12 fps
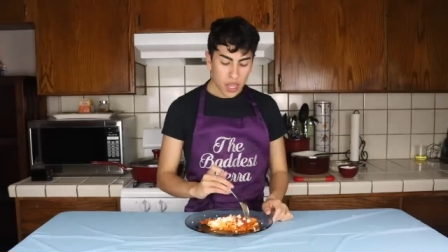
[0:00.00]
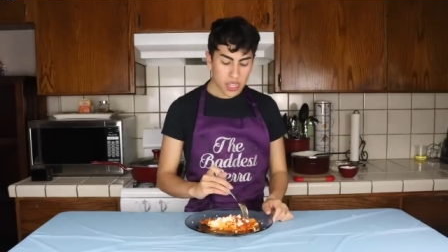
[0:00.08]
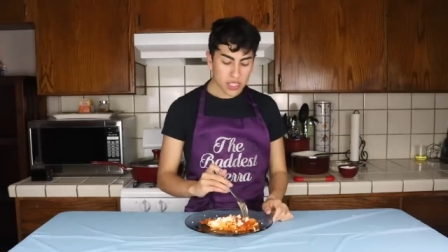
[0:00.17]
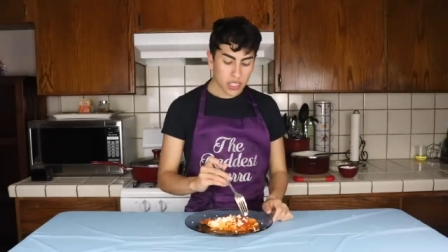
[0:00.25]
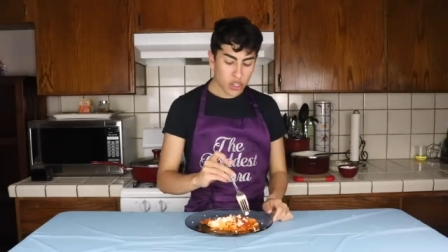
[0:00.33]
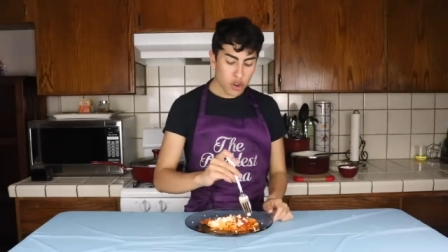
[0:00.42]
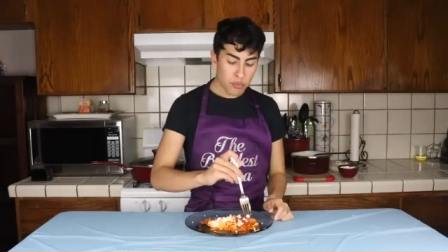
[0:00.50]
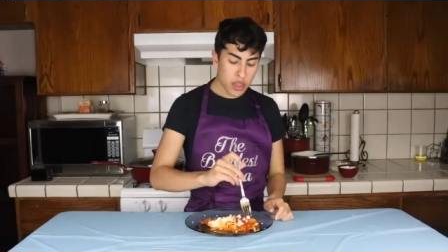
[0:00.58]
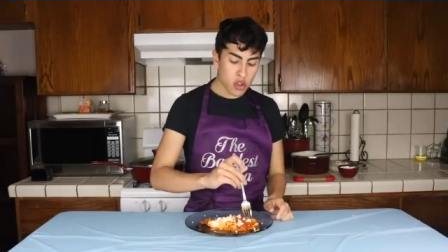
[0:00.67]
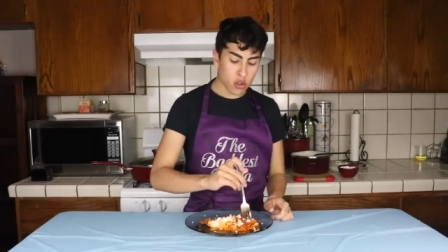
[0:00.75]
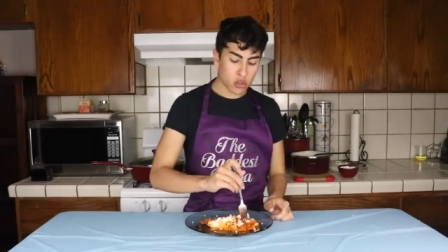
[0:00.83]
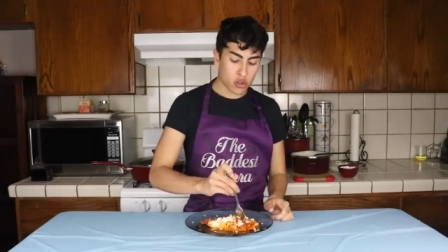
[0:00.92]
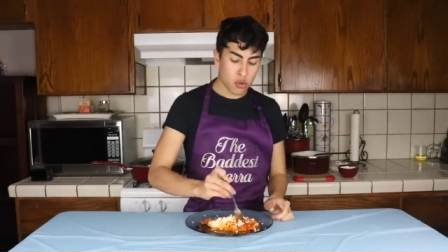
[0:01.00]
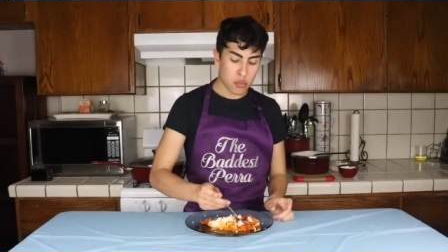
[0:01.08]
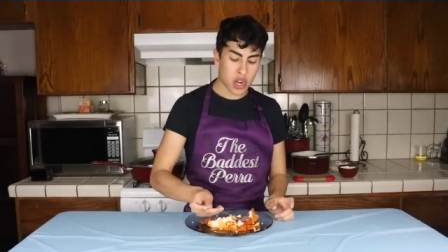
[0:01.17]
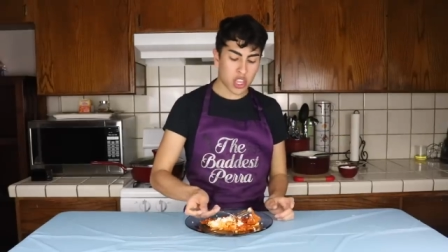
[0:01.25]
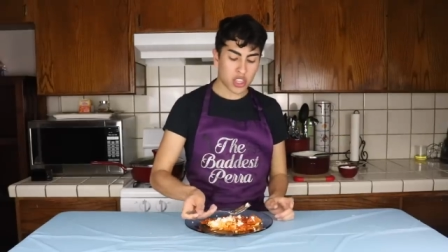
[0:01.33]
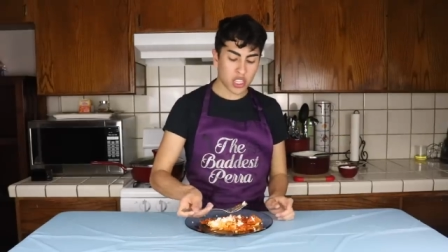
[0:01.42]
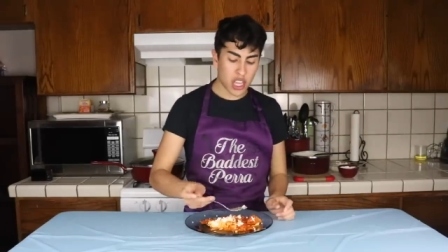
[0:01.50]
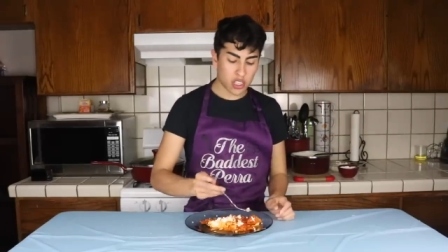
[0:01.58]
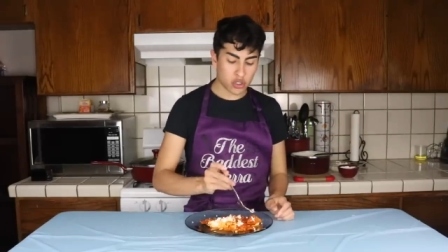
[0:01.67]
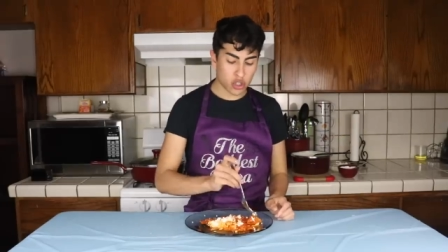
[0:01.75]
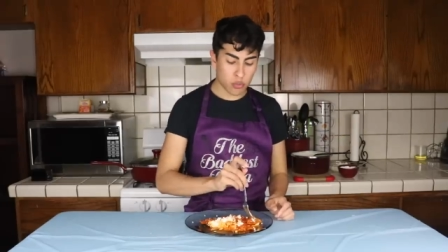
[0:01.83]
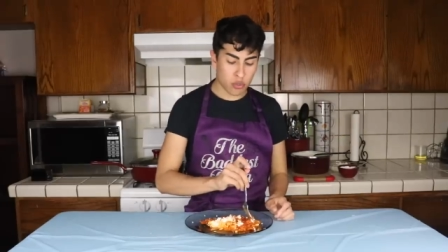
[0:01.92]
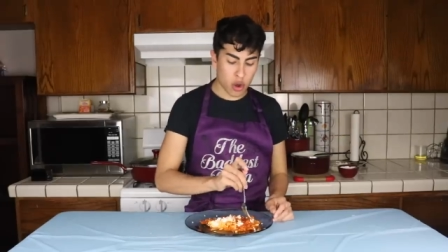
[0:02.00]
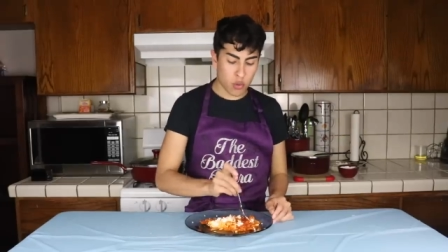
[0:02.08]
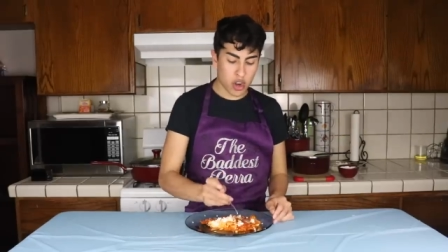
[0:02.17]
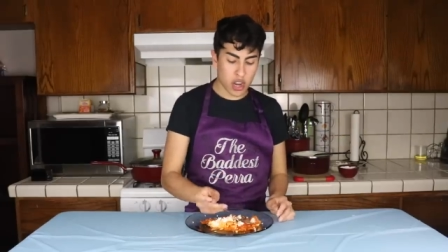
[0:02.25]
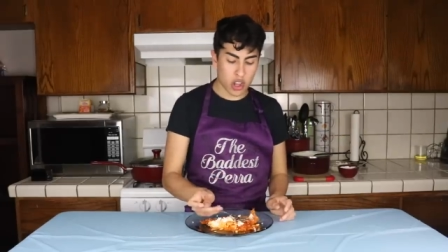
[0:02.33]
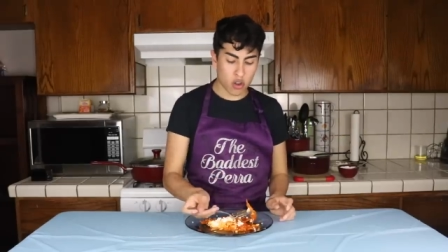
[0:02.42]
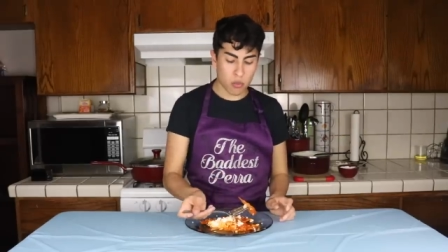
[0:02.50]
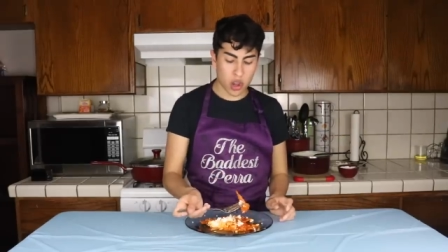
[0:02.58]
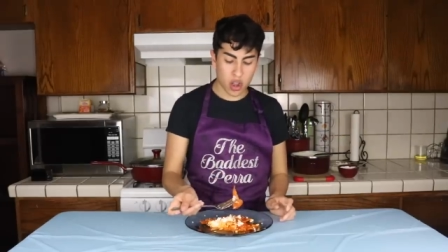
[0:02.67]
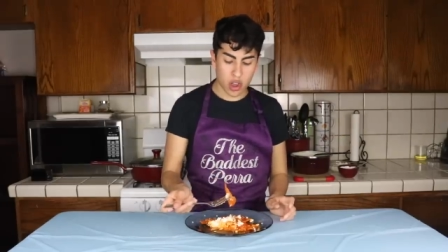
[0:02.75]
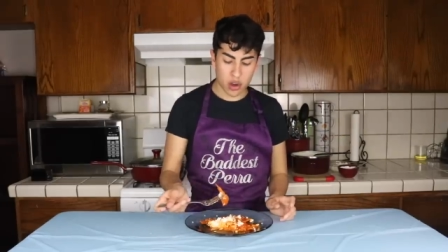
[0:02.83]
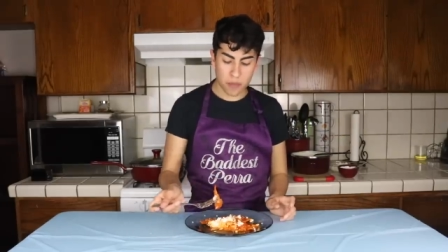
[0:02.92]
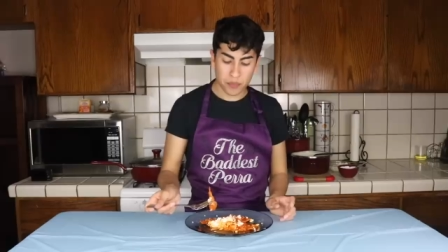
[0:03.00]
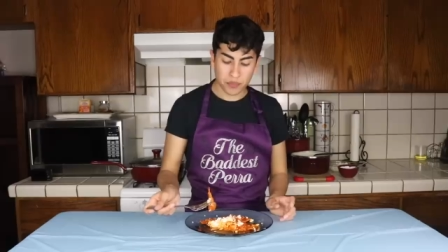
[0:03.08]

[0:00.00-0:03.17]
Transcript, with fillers: It's a little picoso, but nothing like to the point where you're like, oh my god.